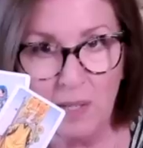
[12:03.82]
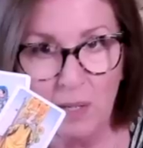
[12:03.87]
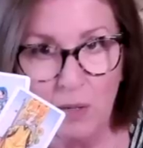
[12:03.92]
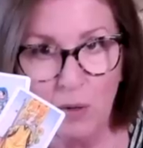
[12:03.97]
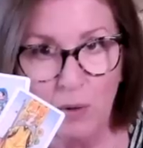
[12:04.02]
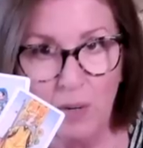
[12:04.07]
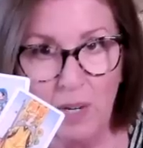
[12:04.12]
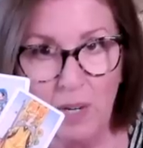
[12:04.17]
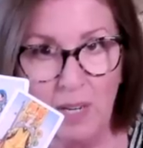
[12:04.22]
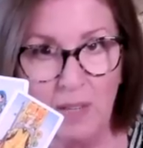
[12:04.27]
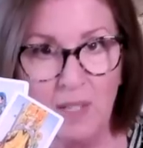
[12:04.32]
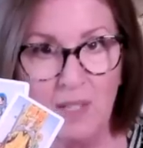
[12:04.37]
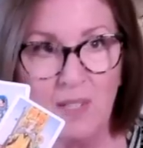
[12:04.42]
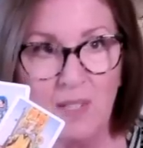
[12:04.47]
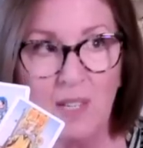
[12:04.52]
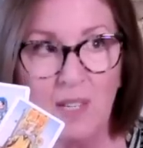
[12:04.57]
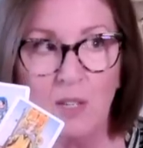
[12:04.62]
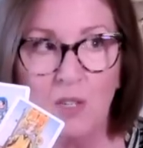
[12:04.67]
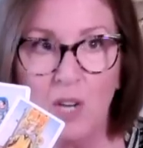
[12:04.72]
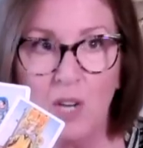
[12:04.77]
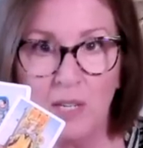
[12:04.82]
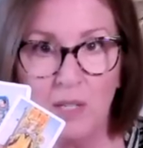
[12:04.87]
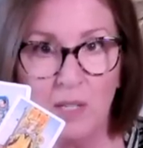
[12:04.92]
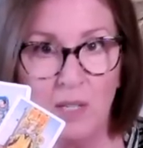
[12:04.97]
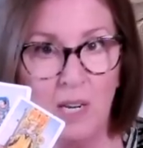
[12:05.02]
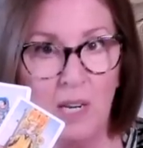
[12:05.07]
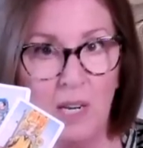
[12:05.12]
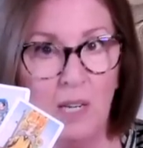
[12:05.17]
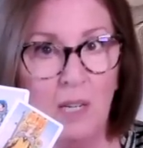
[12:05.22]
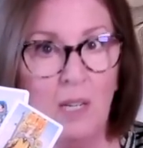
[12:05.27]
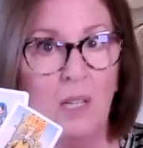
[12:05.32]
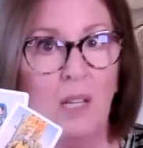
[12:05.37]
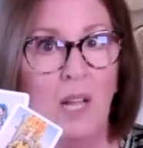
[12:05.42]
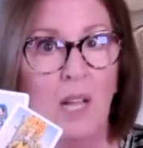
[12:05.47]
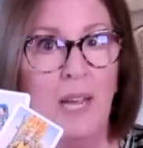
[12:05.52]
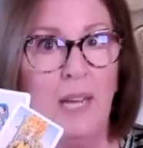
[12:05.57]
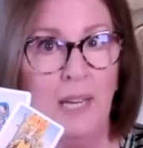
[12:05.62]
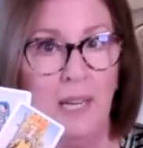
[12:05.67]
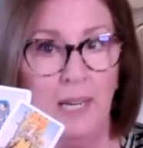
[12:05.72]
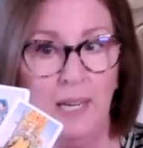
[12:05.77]
underneath is suggesting,
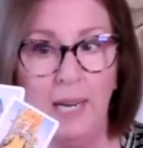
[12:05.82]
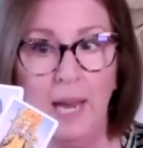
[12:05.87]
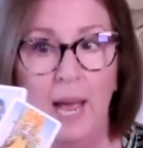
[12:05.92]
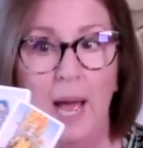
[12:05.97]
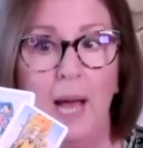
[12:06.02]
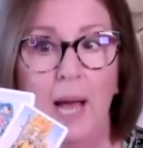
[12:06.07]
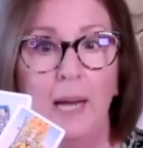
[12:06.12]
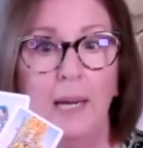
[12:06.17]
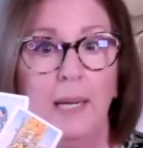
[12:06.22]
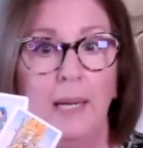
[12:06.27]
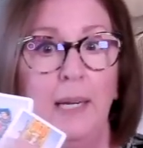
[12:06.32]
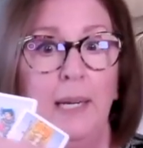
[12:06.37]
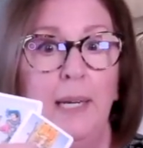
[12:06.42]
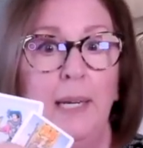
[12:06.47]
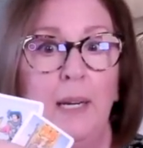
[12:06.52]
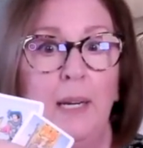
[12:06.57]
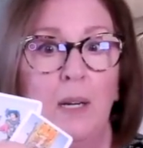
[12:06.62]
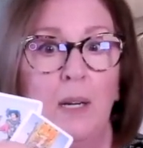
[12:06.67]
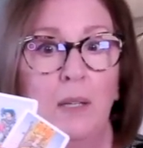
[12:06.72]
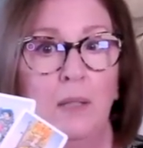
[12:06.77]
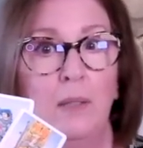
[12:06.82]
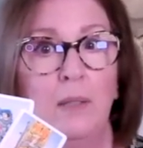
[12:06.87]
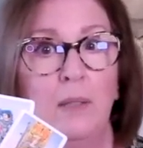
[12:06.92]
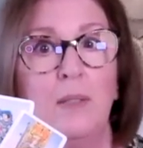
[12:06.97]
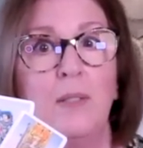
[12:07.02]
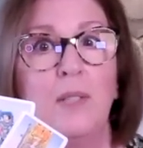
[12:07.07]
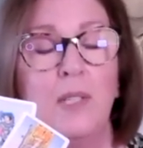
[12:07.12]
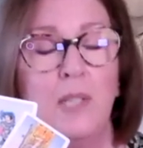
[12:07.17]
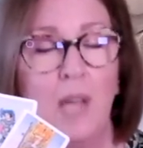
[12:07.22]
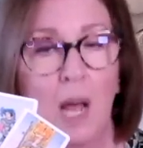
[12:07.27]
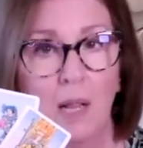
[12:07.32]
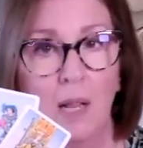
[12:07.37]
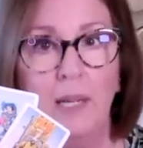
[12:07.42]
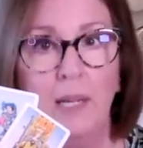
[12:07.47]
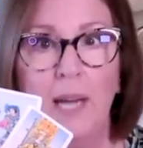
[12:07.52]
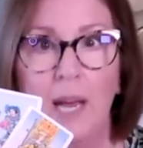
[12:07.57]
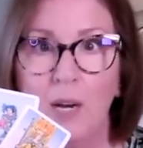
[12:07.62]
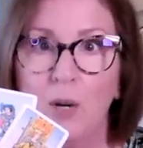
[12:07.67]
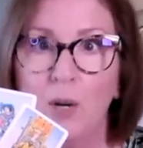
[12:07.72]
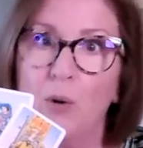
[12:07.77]
like, yeah, Stella,
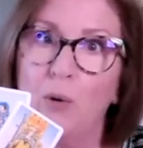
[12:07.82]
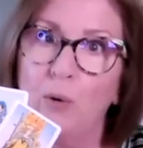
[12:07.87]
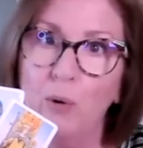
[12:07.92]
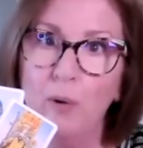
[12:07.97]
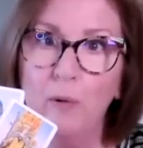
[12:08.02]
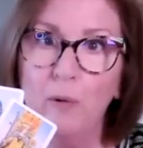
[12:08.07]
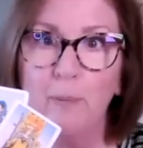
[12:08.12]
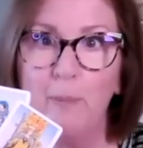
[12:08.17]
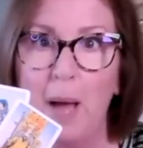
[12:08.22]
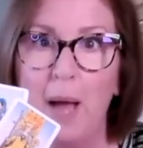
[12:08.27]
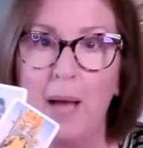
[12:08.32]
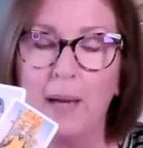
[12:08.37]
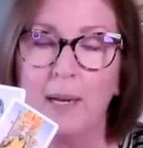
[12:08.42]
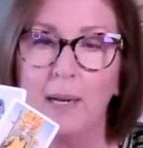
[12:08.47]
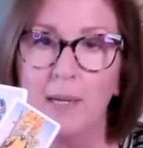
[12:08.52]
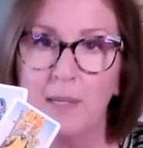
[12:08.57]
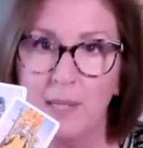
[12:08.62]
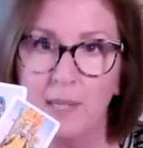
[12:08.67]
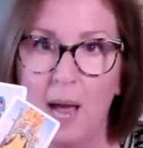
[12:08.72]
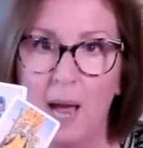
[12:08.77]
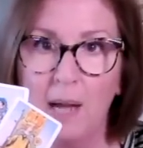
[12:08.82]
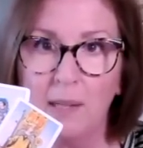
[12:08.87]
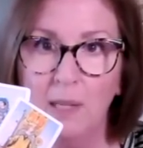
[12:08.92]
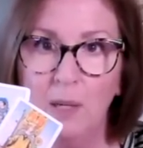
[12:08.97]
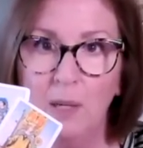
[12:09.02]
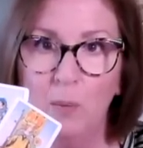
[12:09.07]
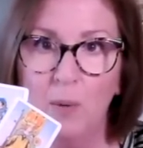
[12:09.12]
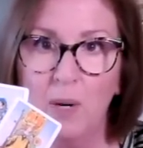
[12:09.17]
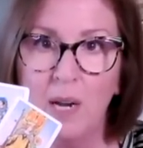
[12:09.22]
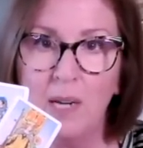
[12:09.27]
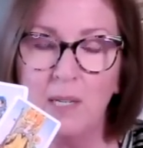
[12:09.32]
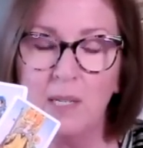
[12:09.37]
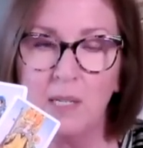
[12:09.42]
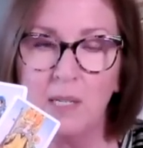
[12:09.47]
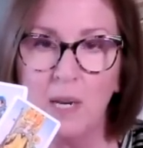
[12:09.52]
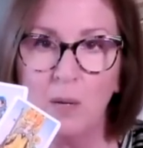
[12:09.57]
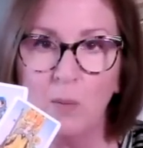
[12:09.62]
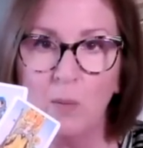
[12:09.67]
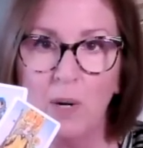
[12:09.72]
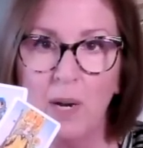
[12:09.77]
get your groove back. Exactly what I
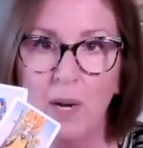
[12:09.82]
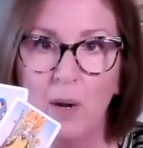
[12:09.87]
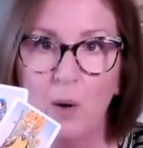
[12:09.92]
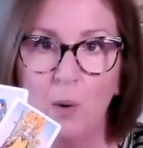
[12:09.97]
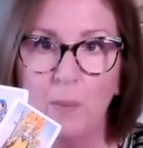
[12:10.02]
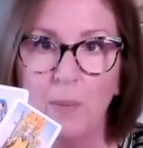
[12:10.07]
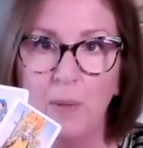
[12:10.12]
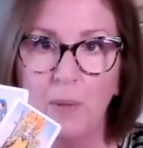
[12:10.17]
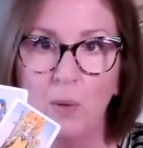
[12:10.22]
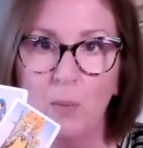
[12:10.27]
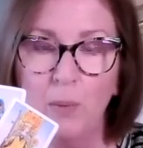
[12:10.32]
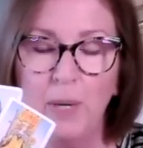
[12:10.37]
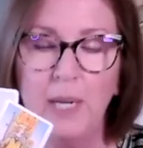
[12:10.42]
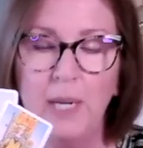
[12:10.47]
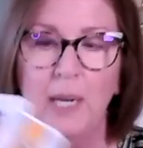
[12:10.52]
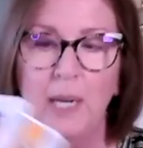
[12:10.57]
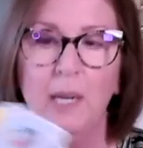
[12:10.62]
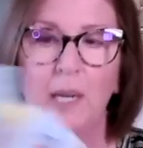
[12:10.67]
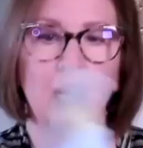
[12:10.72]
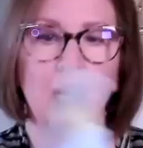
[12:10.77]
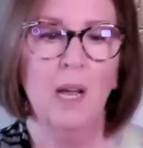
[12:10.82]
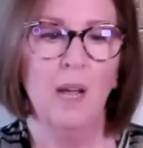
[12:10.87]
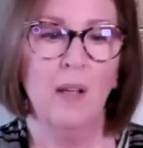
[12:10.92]
said when I opened the reading.